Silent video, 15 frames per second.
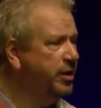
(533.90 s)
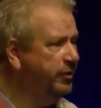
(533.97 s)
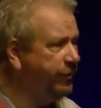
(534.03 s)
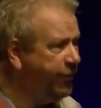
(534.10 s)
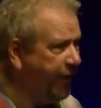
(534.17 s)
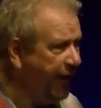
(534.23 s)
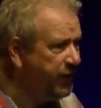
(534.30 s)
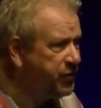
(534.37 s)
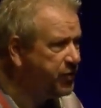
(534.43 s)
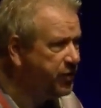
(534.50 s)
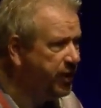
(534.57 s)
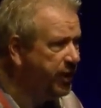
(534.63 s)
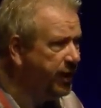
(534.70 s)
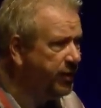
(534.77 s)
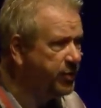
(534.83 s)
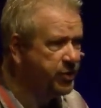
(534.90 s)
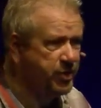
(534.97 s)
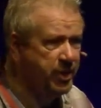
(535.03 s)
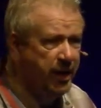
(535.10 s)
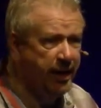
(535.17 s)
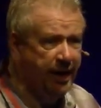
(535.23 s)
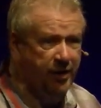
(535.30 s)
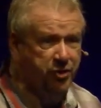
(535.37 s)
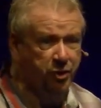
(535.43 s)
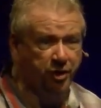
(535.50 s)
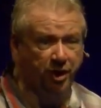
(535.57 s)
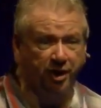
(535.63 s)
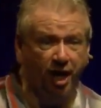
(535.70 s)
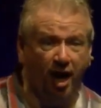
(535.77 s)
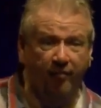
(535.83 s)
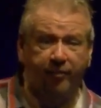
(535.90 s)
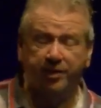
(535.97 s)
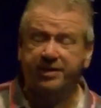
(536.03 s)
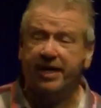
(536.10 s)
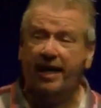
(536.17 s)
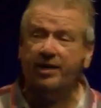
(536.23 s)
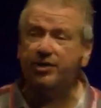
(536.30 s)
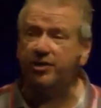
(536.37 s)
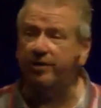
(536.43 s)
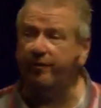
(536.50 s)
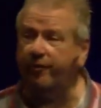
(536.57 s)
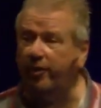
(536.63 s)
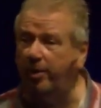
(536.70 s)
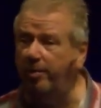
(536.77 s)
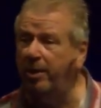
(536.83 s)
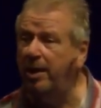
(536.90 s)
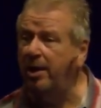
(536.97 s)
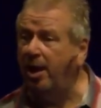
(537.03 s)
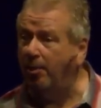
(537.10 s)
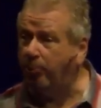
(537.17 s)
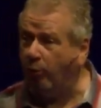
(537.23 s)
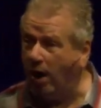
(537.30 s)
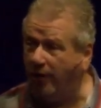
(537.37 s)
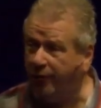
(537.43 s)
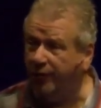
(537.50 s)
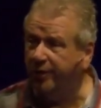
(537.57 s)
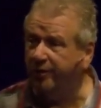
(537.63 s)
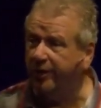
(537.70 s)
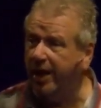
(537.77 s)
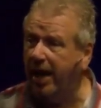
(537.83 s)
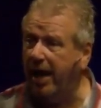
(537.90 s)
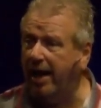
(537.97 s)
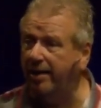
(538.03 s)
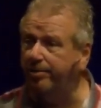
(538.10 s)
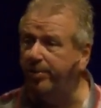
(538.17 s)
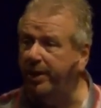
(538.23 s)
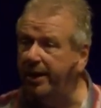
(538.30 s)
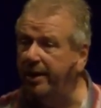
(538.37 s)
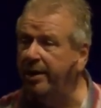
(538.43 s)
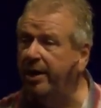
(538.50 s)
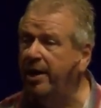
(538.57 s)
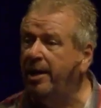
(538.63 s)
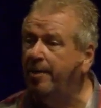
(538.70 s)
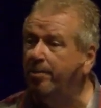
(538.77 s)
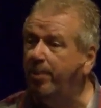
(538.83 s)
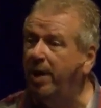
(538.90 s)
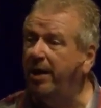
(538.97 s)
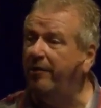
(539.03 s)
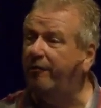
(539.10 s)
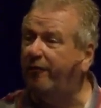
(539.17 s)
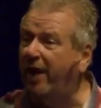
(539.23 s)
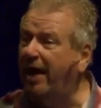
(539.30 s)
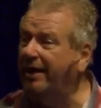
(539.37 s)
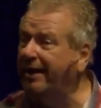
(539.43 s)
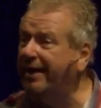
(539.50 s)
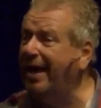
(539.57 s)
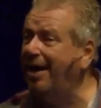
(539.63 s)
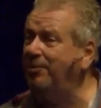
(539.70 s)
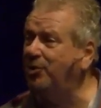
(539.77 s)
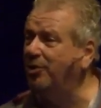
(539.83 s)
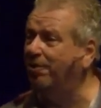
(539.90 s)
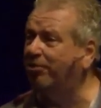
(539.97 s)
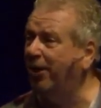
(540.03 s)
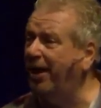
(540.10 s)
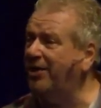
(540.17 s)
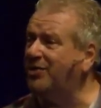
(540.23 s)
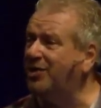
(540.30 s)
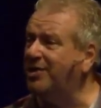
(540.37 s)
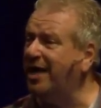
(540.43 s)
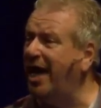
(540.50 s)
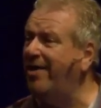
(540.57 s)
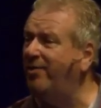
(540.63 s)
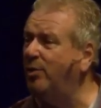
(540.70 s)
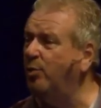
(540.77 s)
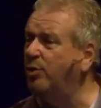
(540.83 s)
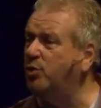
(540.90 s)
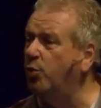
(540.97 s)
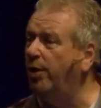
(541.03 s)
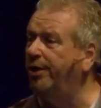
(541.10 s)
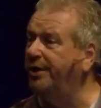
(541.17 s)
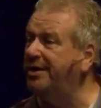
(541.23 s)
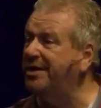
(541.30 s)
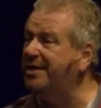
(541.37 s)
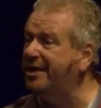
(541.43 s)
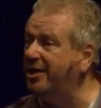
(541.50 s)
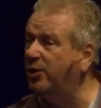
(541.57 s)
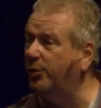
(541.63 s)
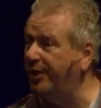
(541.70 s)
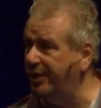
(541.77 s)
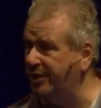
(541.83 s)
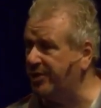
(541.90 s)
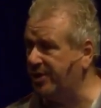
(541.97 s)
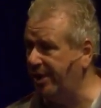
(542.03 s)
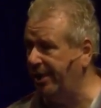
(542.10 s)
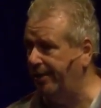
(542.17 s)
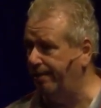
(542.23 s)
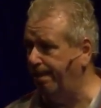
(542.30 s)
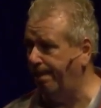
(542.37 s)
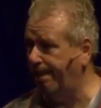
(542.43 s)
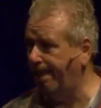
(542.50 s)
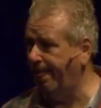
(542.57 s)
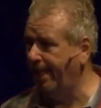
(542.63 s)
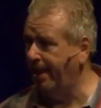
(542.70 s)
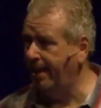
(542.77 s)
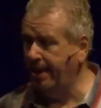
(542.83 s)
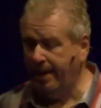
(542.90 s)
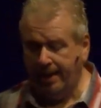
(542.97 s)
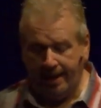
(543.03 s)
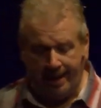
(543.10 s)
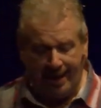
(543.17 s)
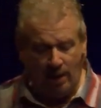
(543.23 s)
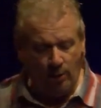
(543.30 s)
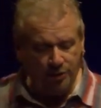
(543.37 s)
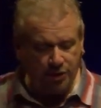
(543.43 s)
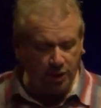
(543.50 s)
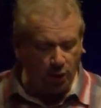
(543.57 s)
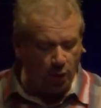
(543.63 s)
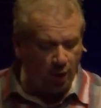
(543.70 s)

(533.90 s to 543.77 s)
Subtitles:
confess this. It took a confrontation from a prophet of God, but it finally came to the place that David was willing to deal with his sin. And I want you to